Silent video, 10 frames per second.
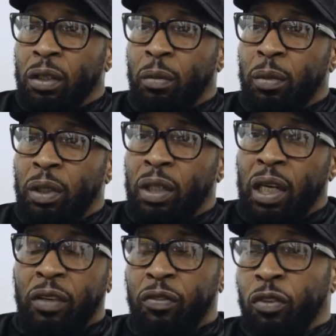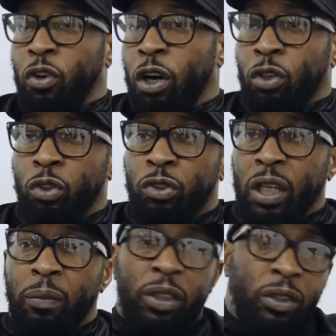I mean, like, if they've got a good
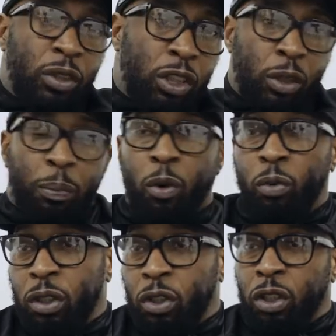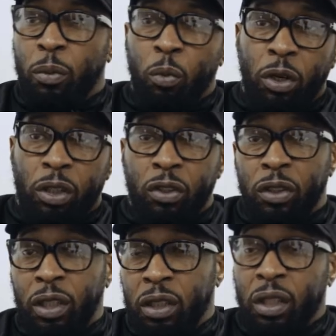jab, this opponent, they're going to be working
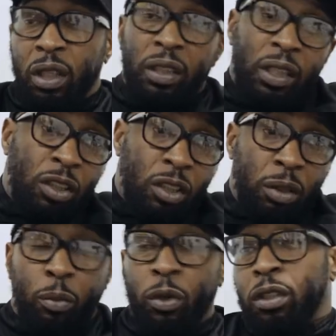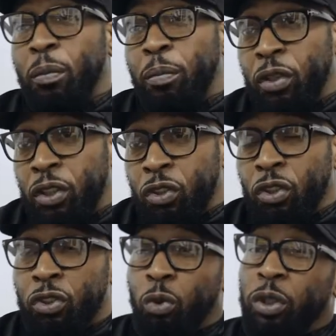on this, then they're going to be working on body
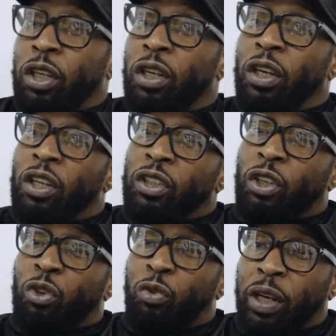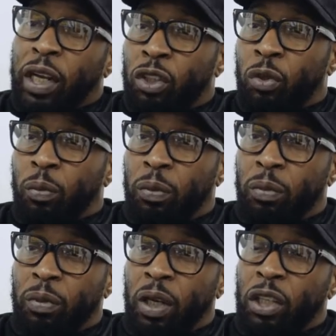shots. So you're creating them
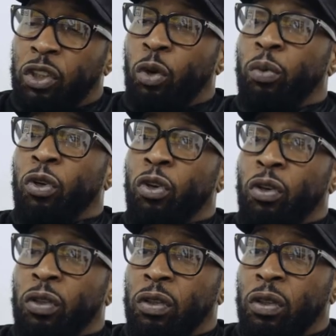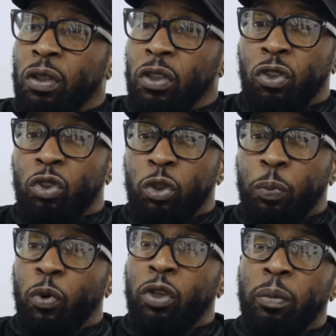as you're going along. You're not
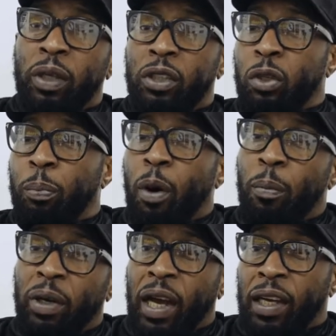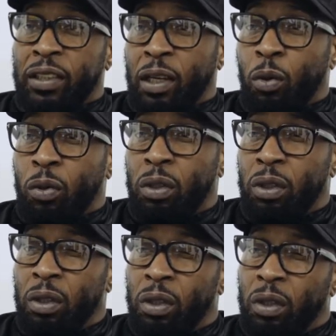just putting them in to bomb guys out.
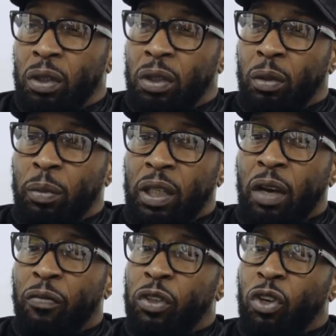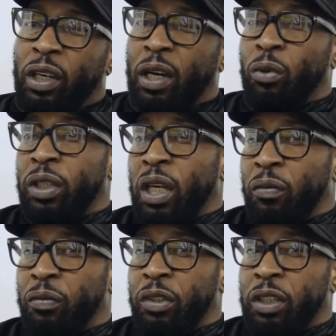You know what I mean? Every knockout they
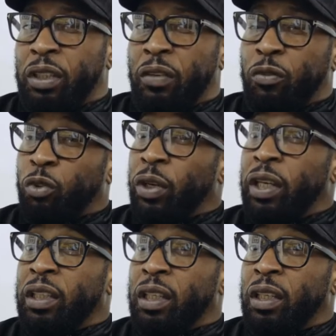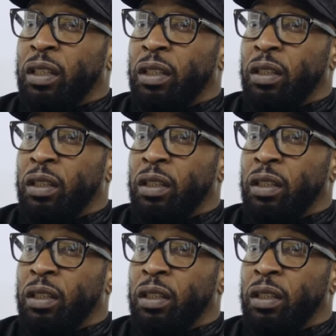have, they've created it.